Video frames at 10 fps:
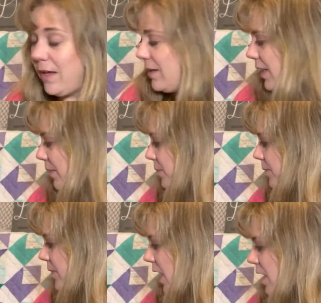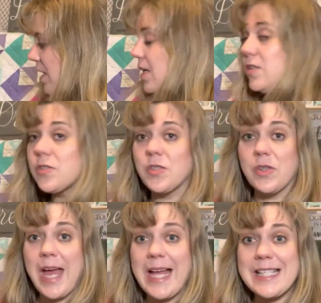in there. So
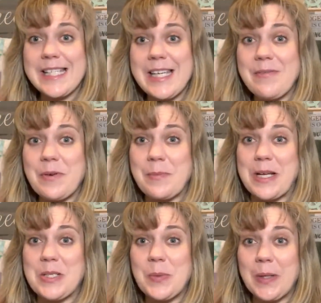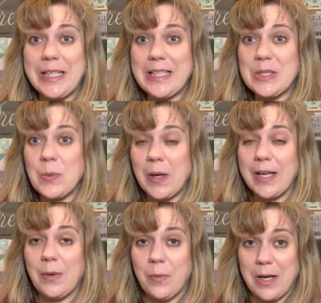that's it for my
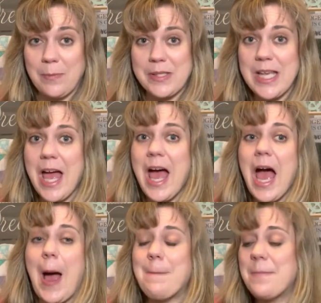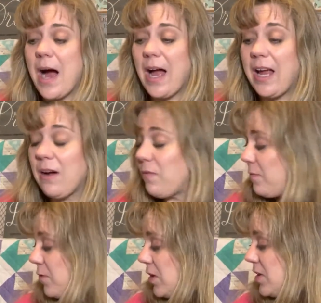2020 WIPs. My
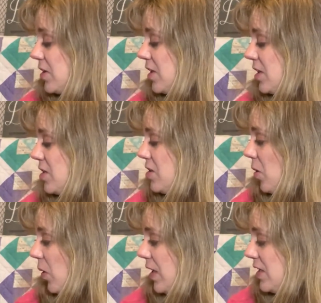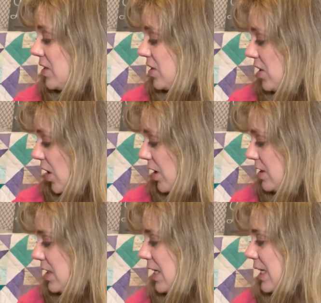first new
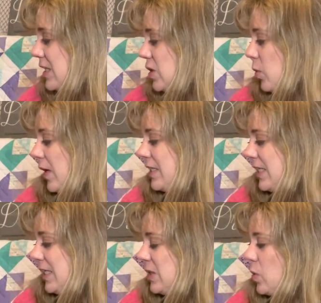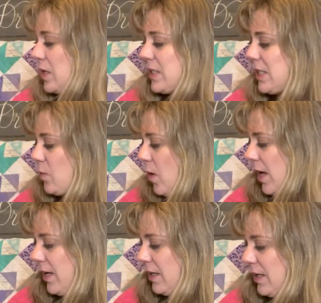start in
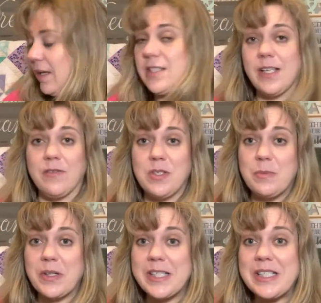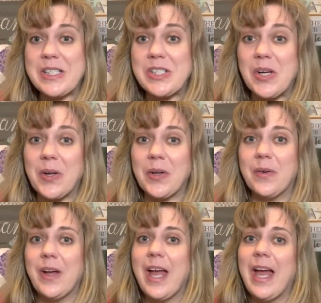2021. I just have 2 more things to show
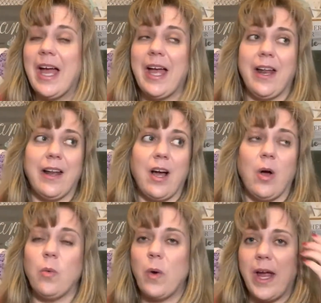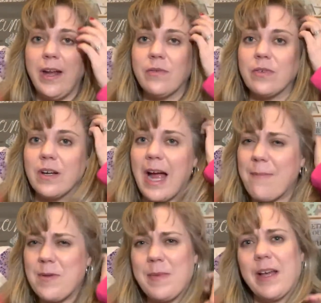you, and I'll wait for
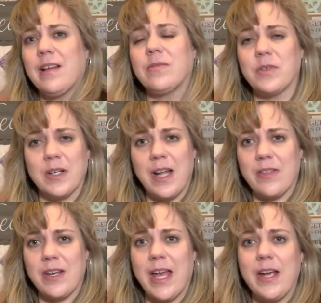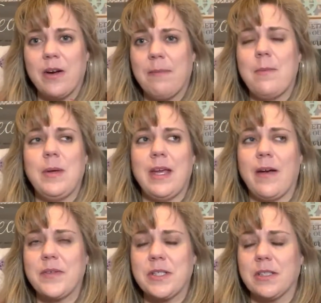Happy Mail for another day, or maybe
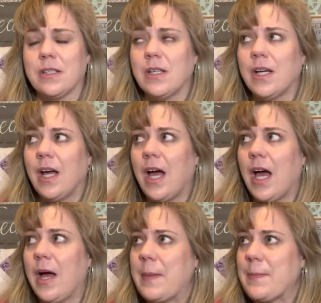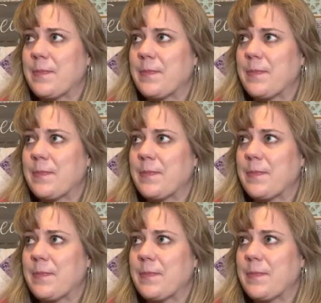after I